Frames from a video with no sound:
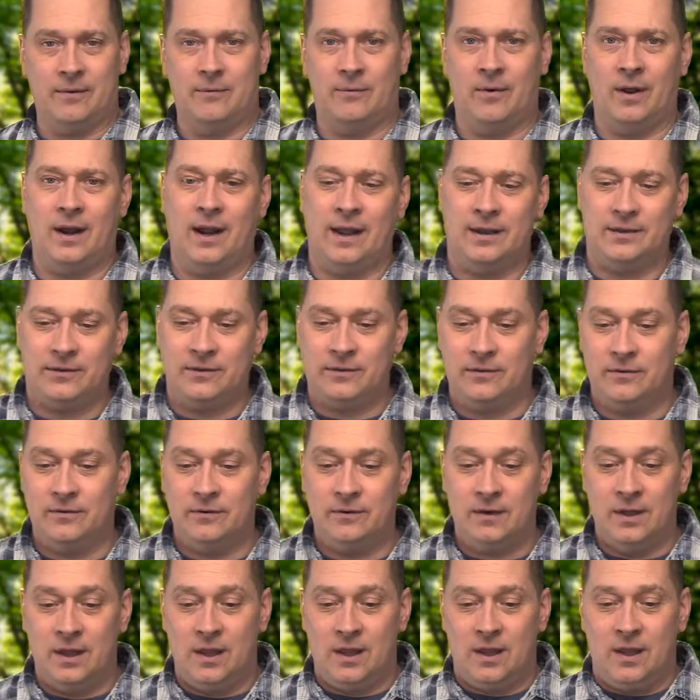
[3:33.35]
What I
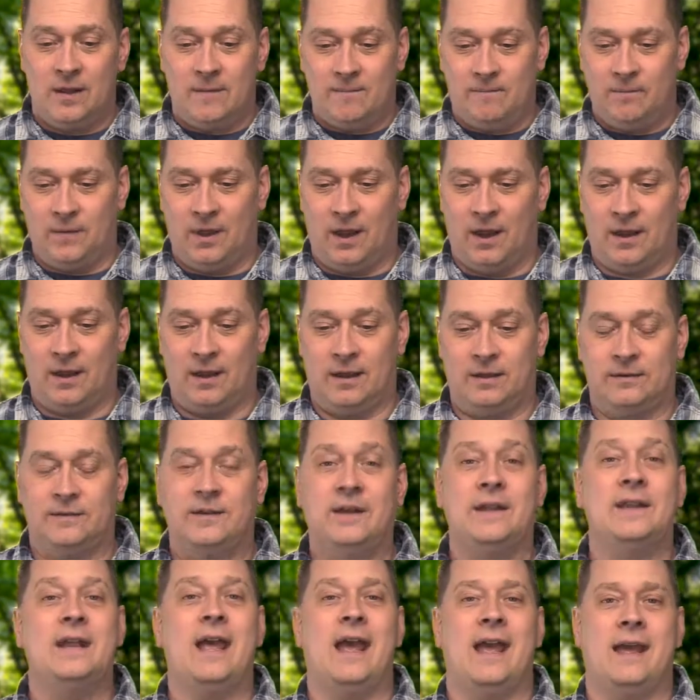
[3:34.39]
do uh,
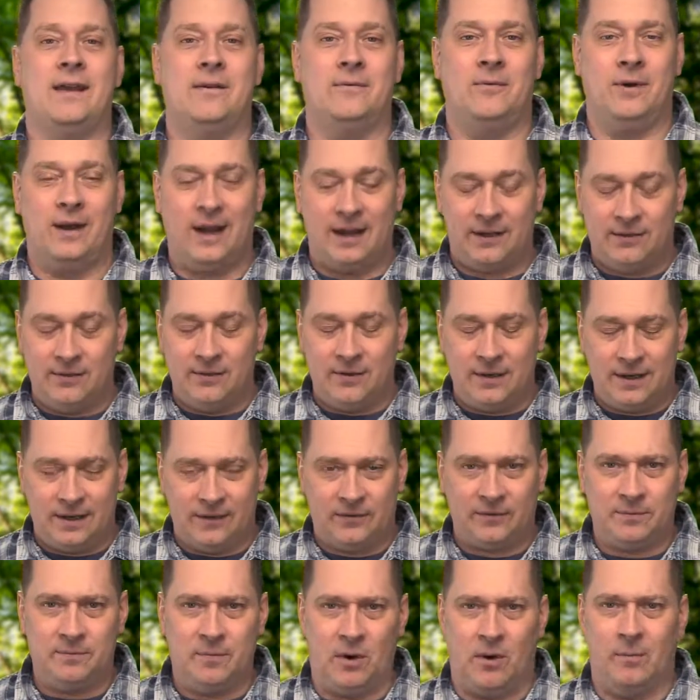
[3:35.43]
today, what I do in
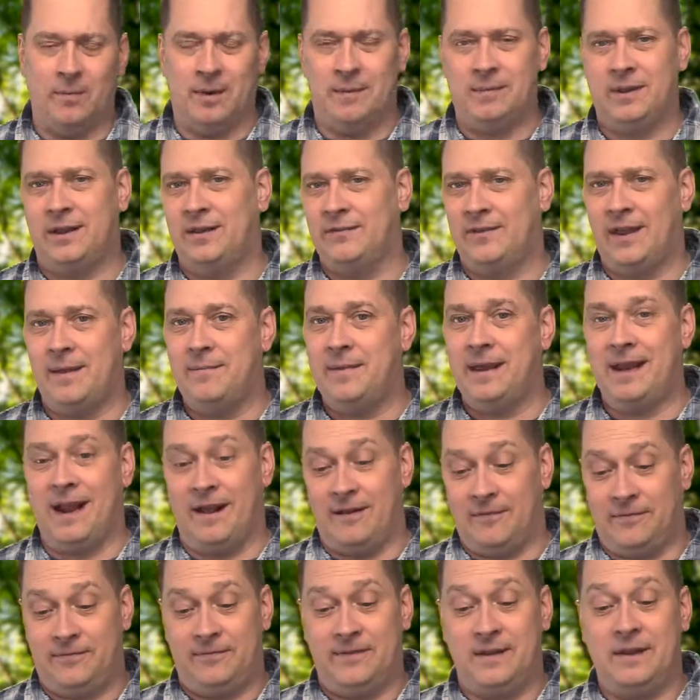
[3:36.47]
this moment, because I may
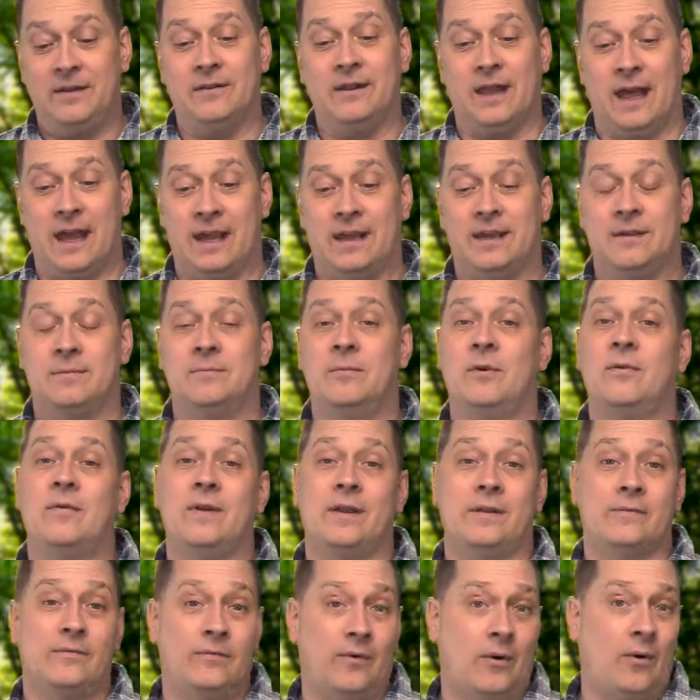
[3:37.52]
not feel like
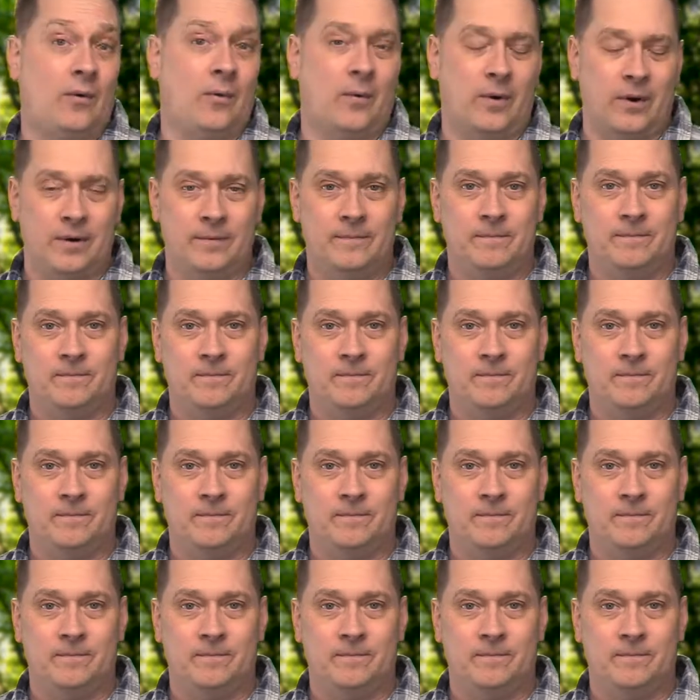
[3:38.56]
moving forward,